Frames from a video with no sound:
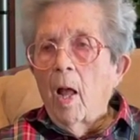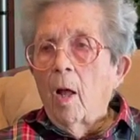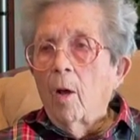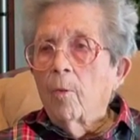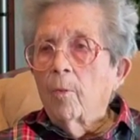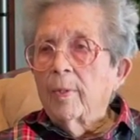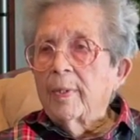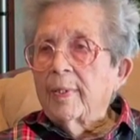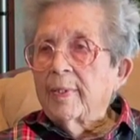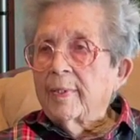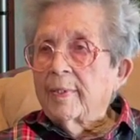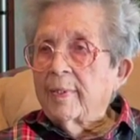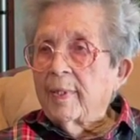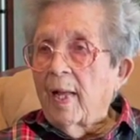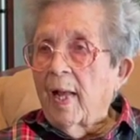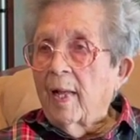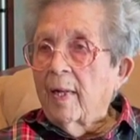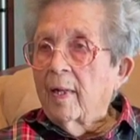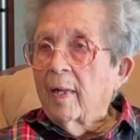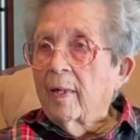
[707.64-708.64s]
we
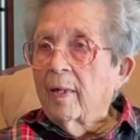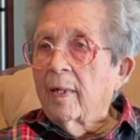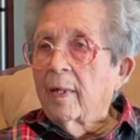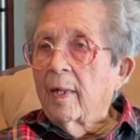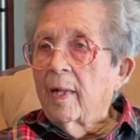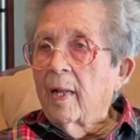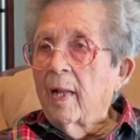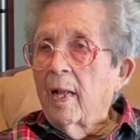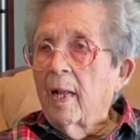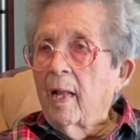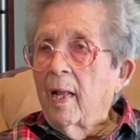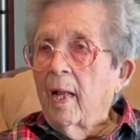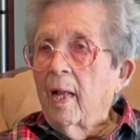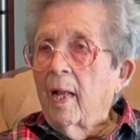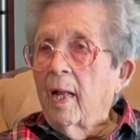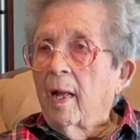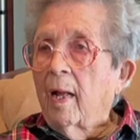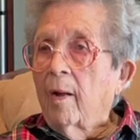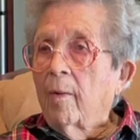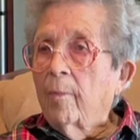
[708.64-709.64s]
decided
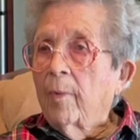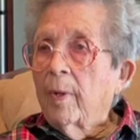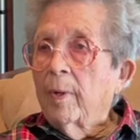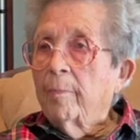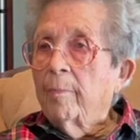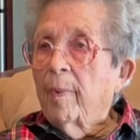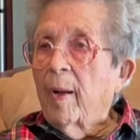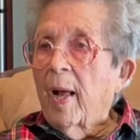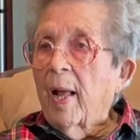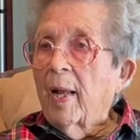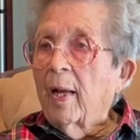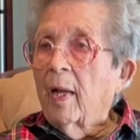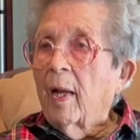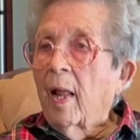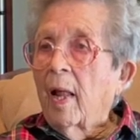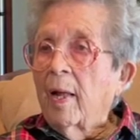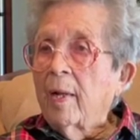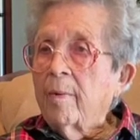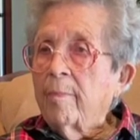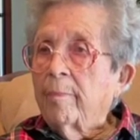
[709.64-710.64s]
we'd buy a
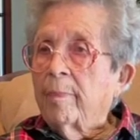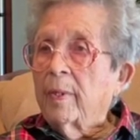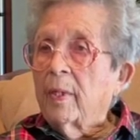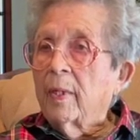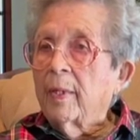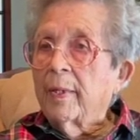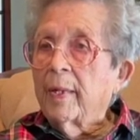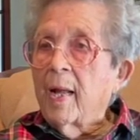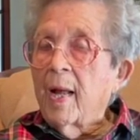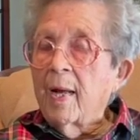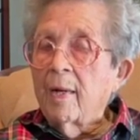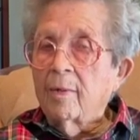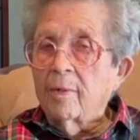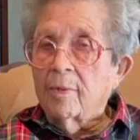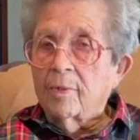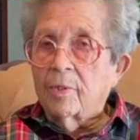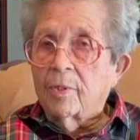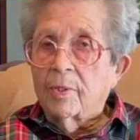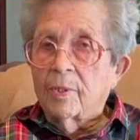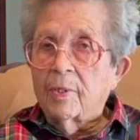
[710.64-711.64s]
lot and build a
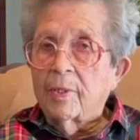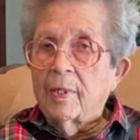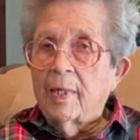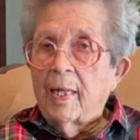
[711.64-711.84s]
house.